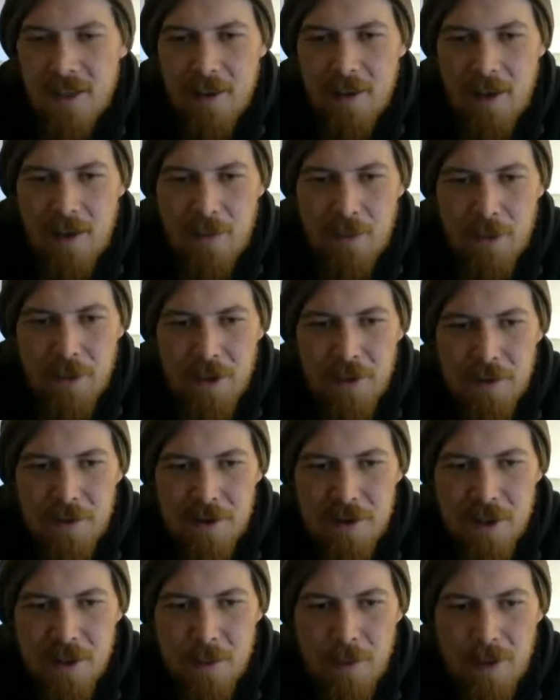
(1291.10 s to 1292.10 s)
half we didn't do
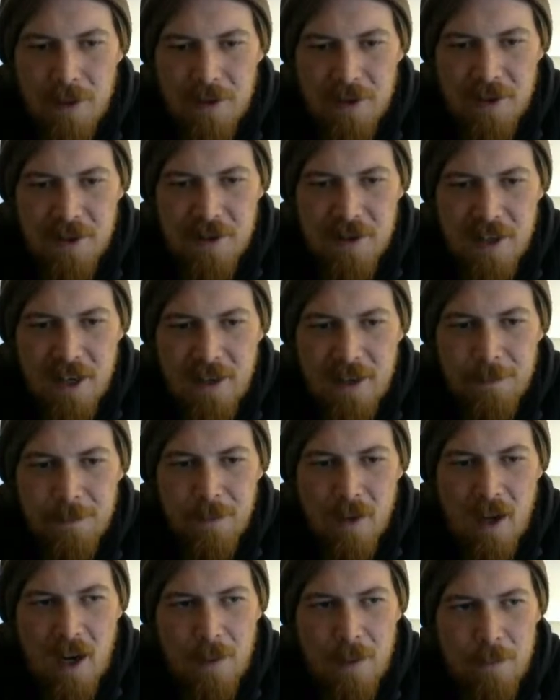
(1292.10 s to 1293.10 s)
so well. So I'm going to say
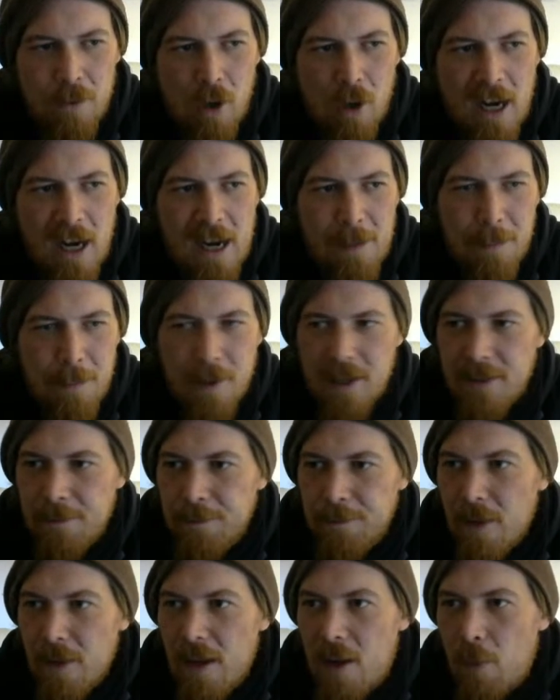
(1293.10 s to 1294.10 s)
I'm not happy,
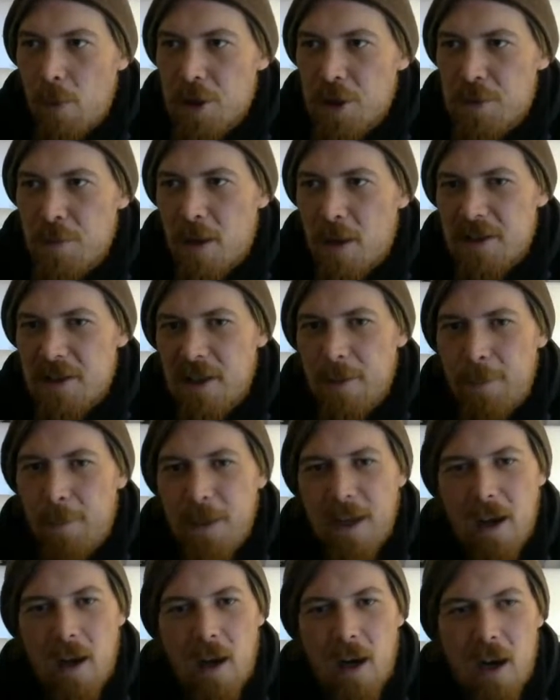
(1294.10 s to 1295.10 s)
which might seem a
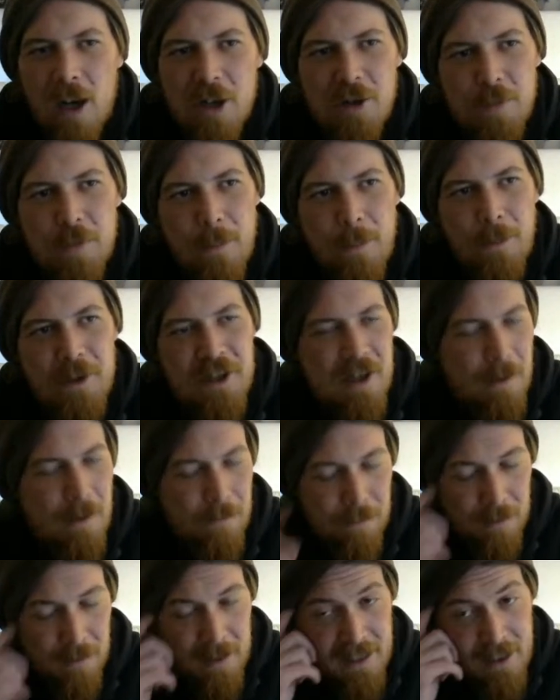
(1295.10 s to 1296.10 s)
bit harsh, but I just come
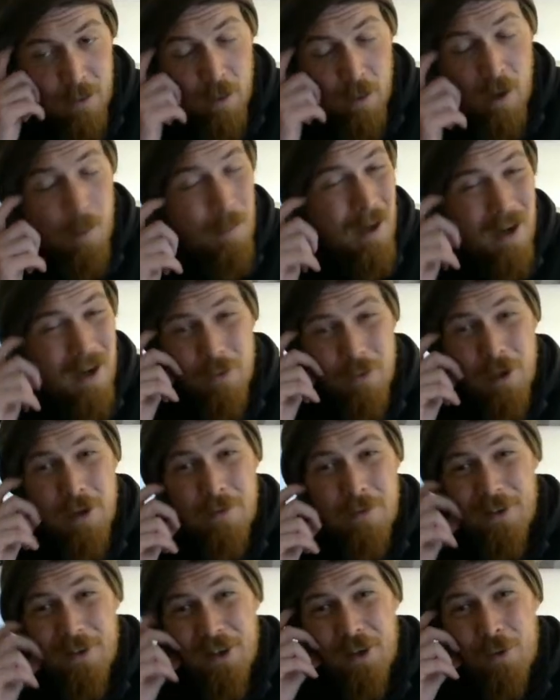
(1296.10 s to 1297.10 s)
from League One. But I really
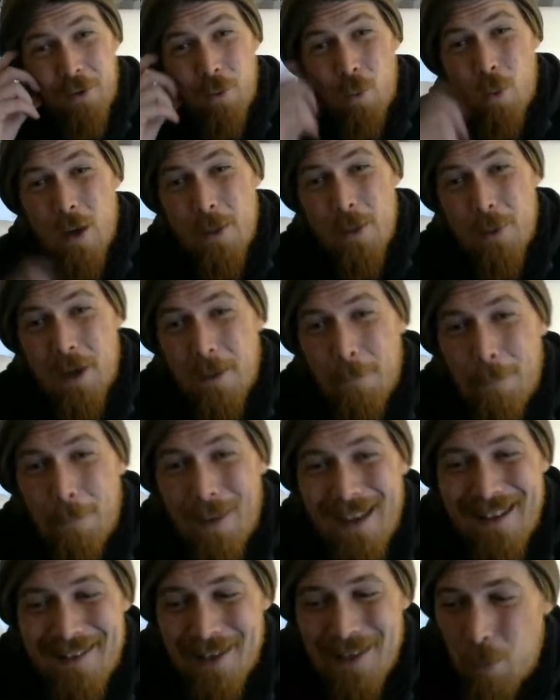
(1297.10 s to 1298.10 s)
feel we were
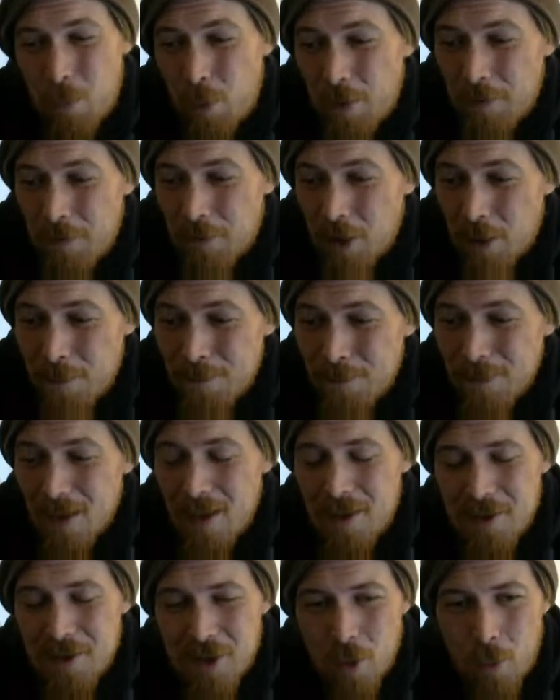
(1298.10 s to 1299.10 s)
competing with them.
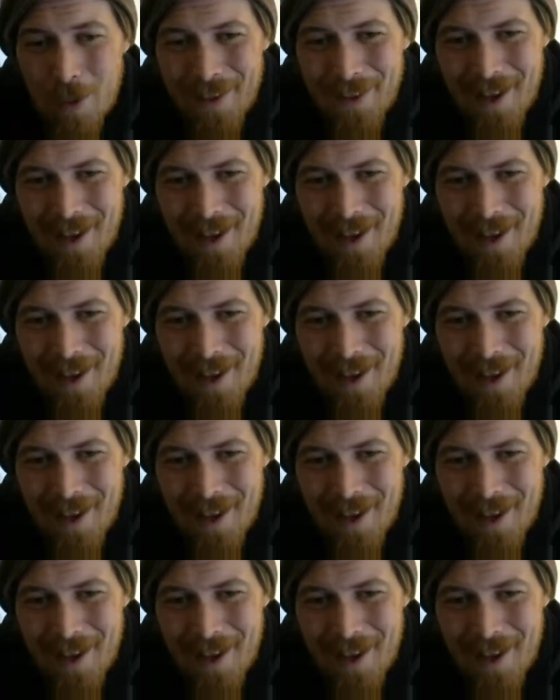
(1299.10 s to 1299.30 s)
So when